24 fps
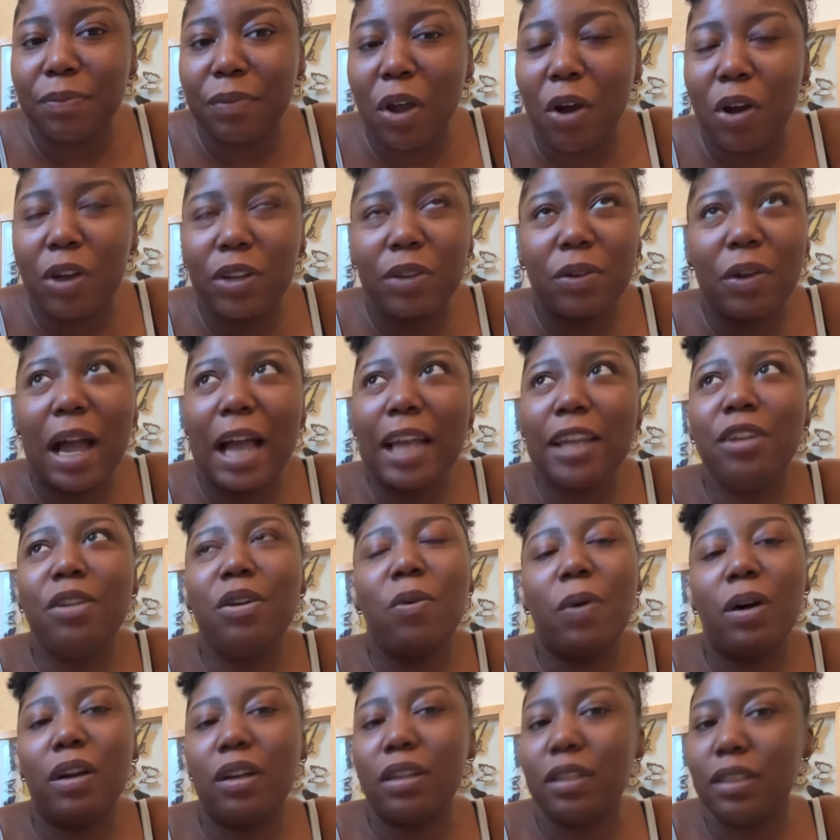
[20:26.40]
or how you
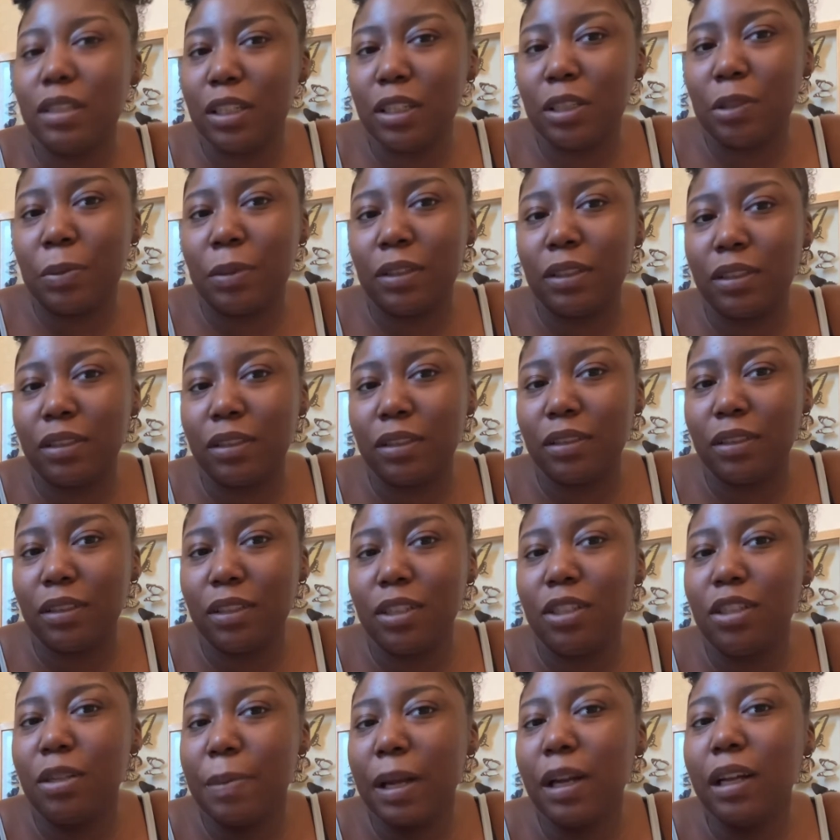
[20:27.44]
gonna walk up to this person?
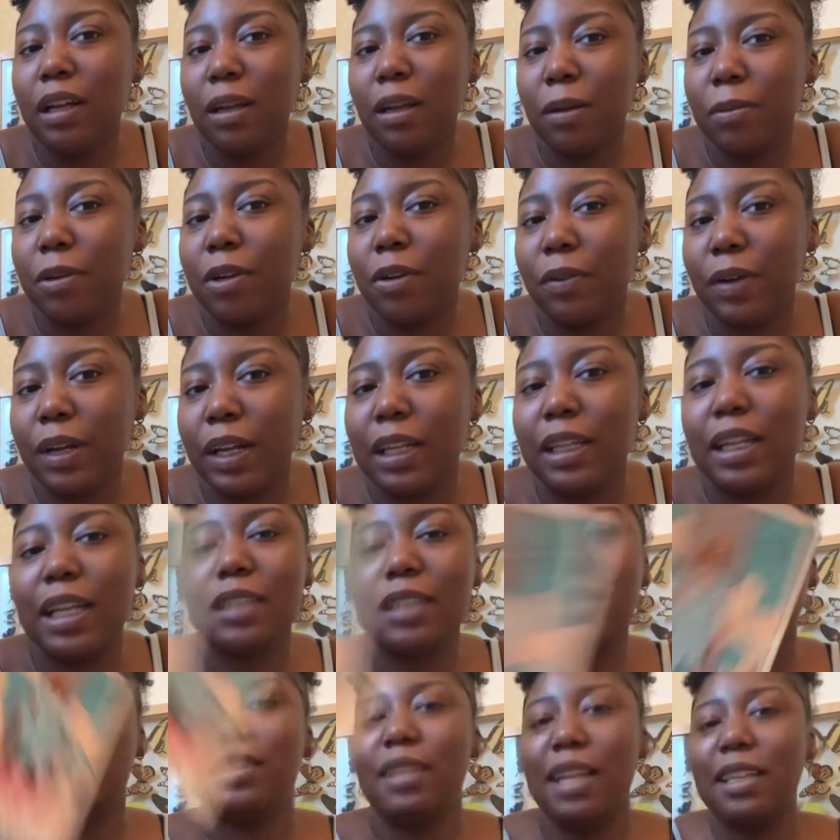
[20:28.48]
Because you better come correct.
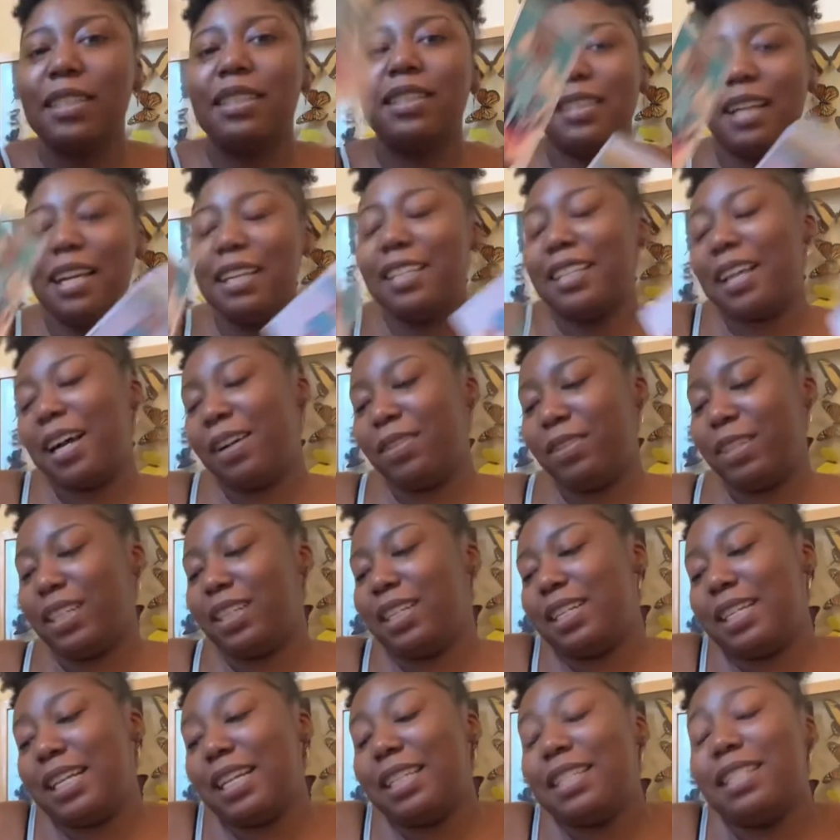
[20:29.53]
That's
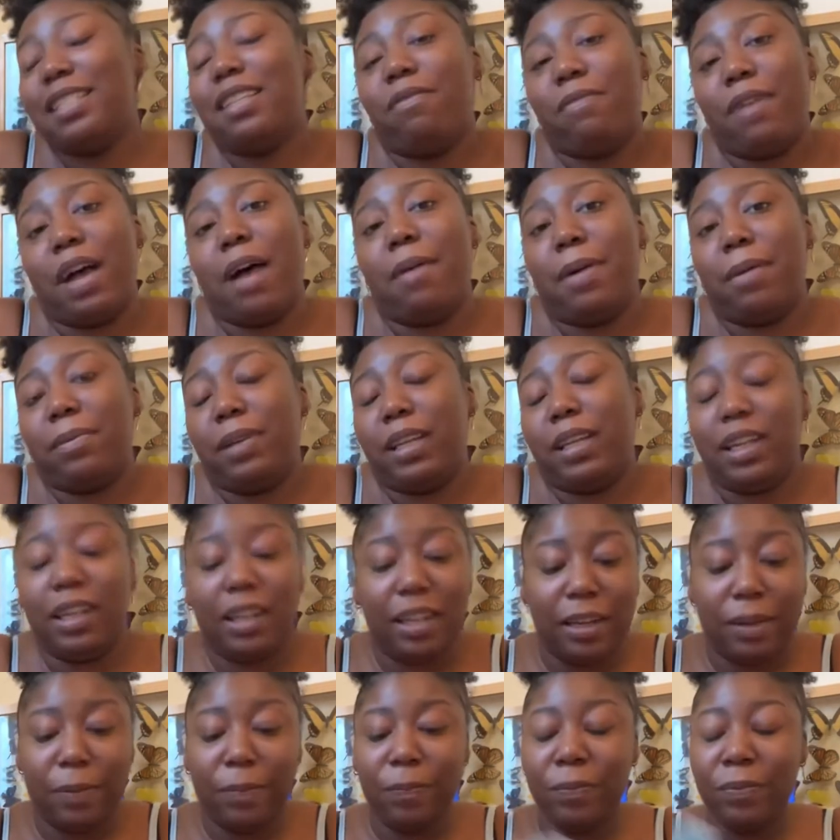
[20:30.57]
the vibe I'm
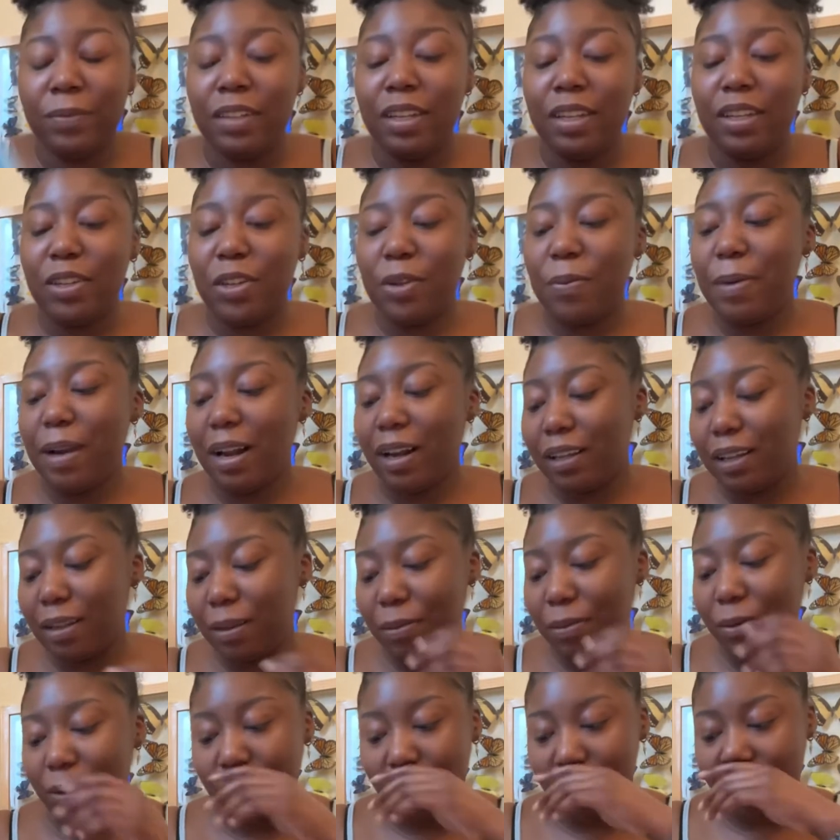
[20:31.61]
getting. You better
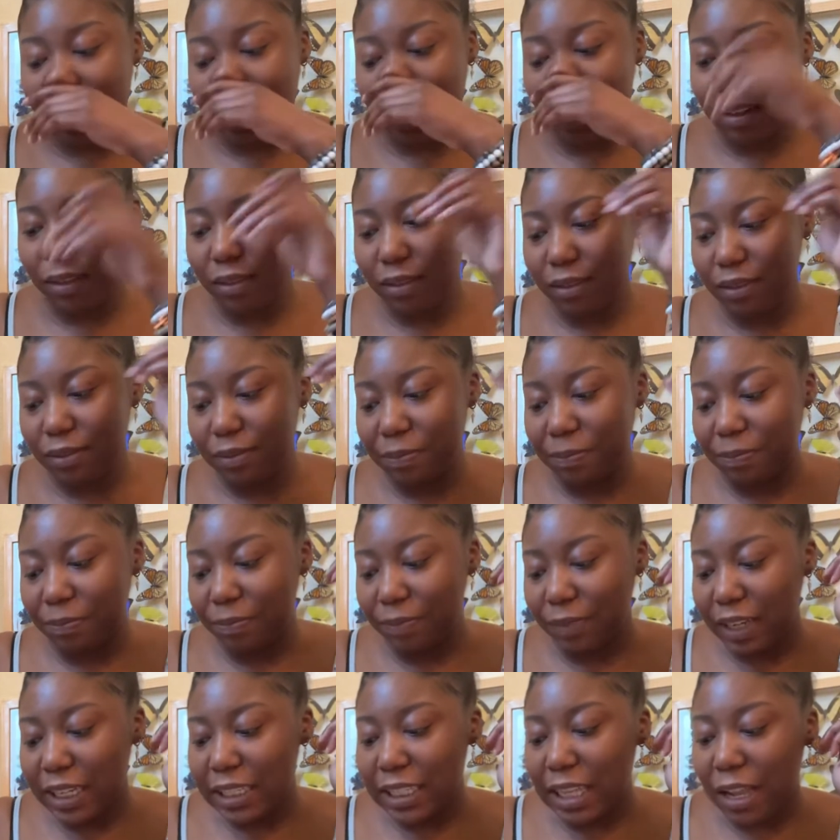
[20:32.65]
come correct.
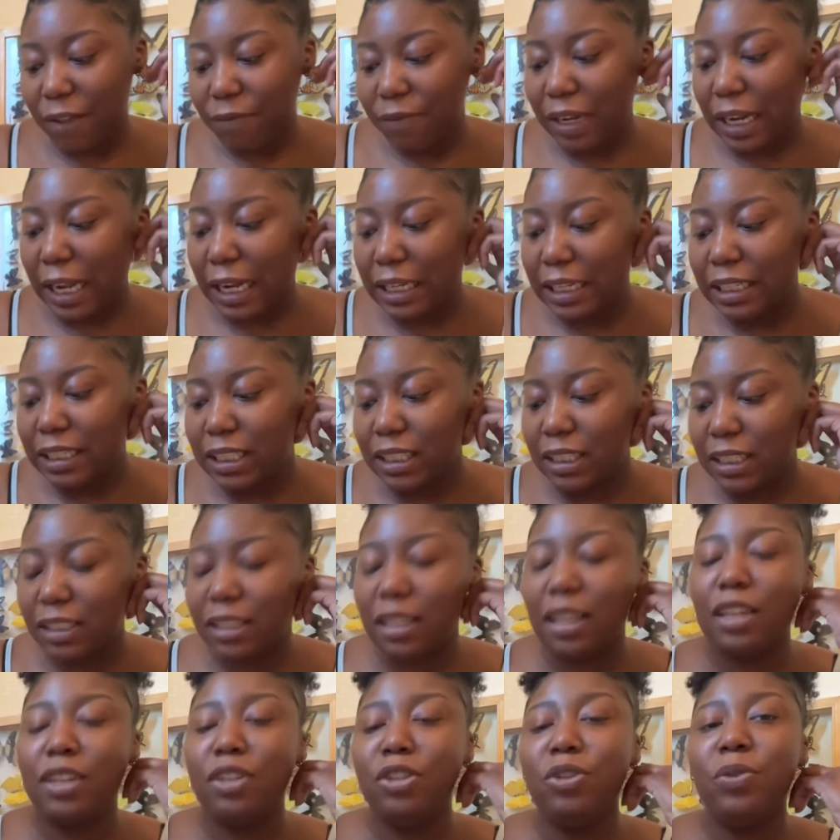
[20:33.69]
Because I feel like this is
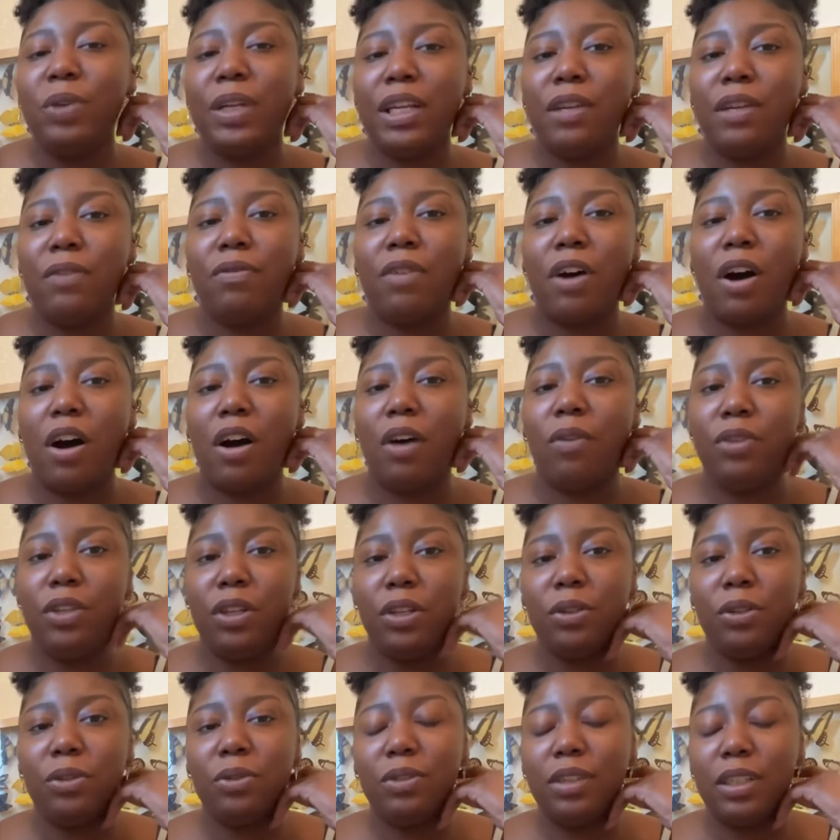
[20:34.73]
the new evolved
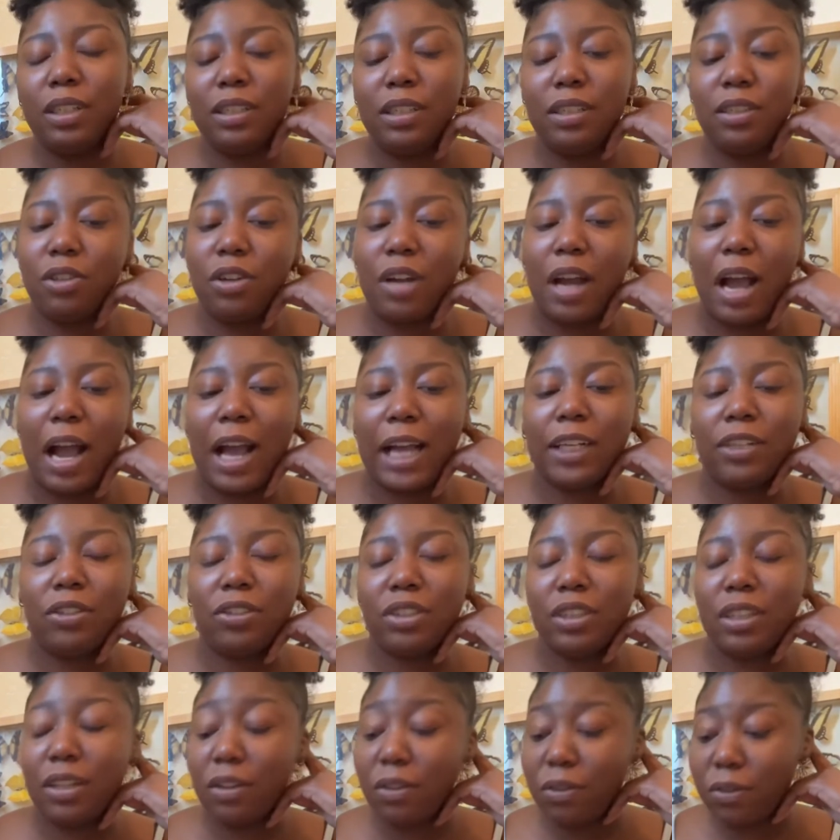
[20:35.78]
you. This is your higher
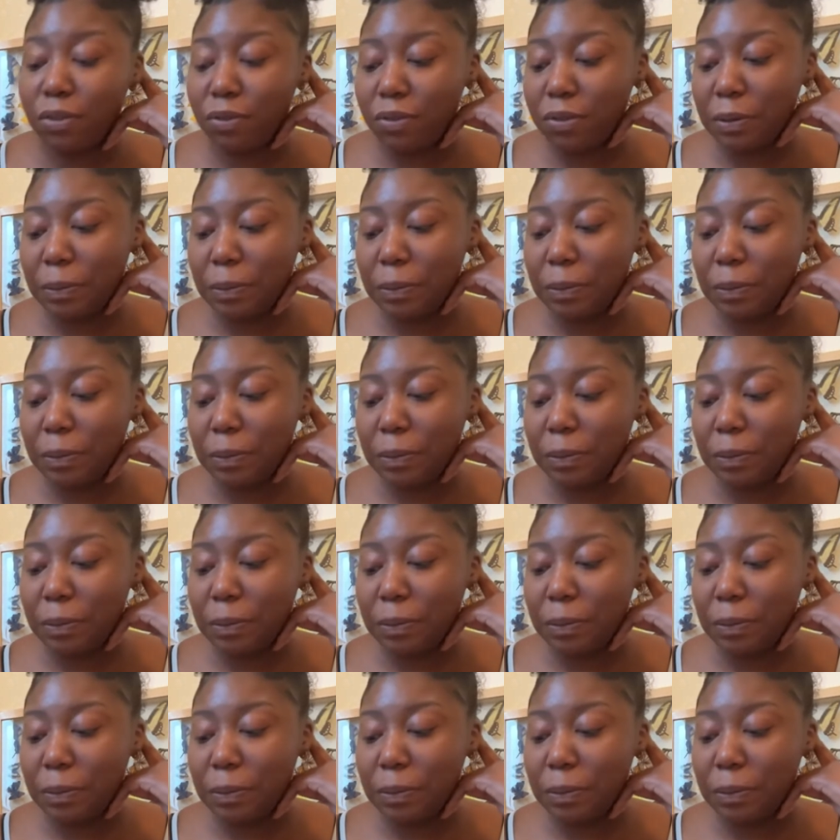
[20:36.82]
self.